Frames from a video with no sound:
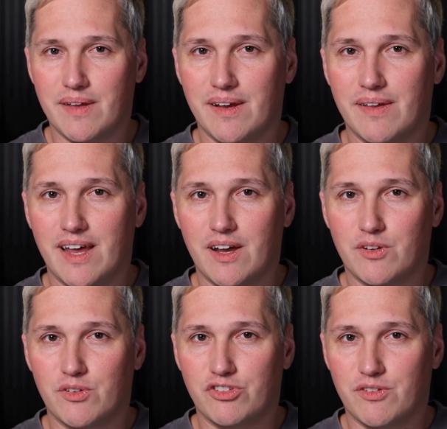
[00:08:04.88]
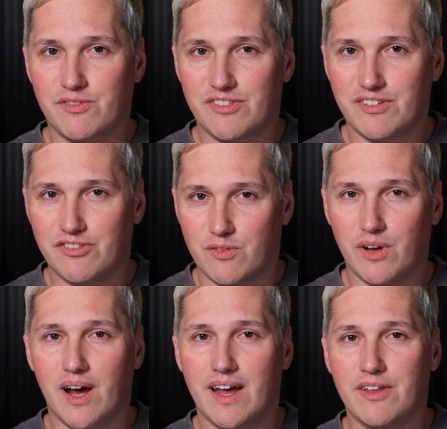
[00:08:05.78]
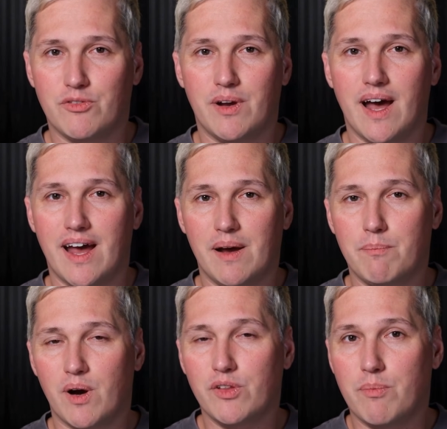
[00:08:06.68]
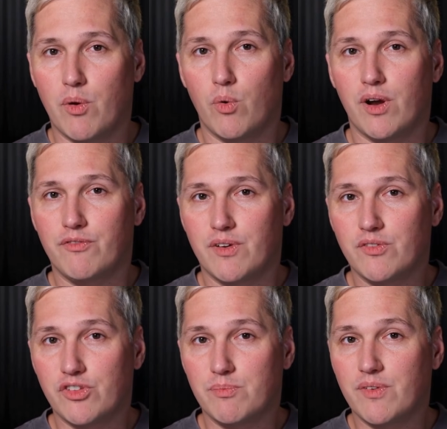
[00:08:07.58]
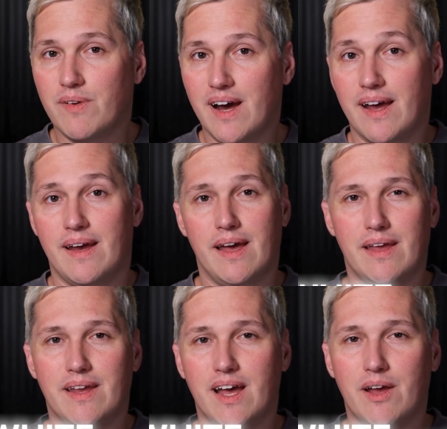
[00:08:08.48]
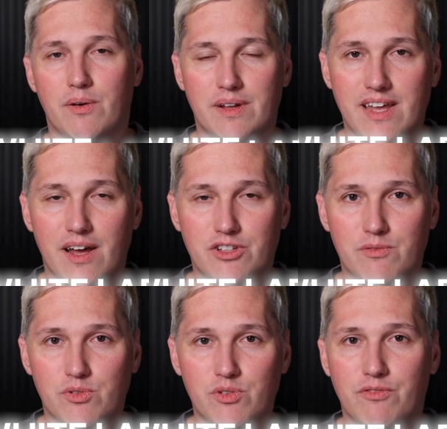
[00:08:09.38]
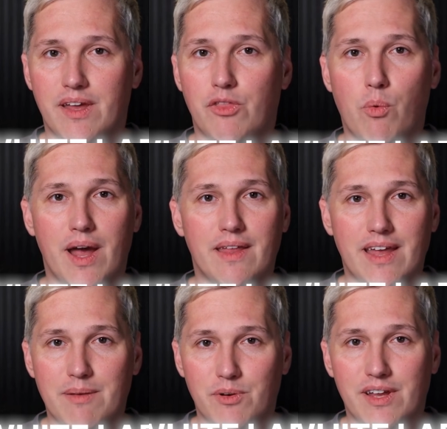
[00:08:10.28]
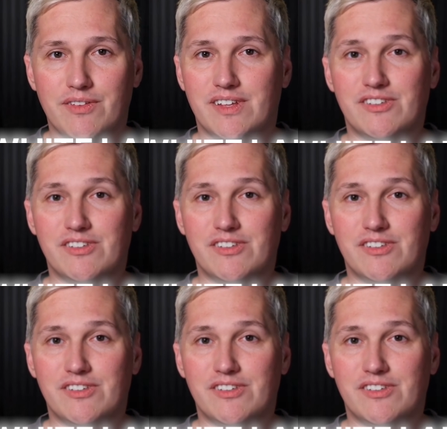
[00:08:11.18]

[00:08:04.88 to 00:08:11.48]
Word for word: Layer your services so clients rely on multiple workflows you provide. The other intelligent move is white labeling these